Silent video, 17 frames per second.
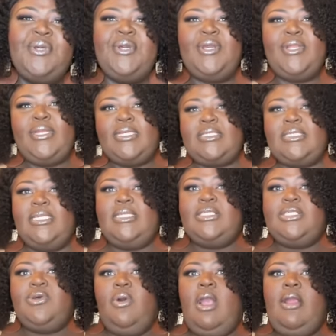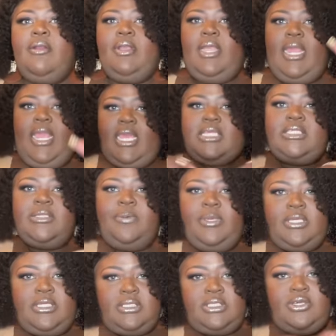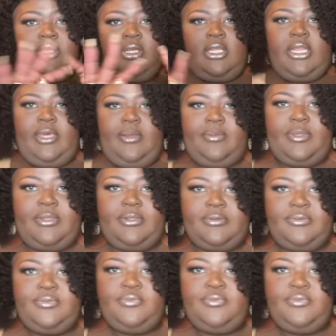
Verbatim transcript: Let's get into our next piece. You're gonna love it.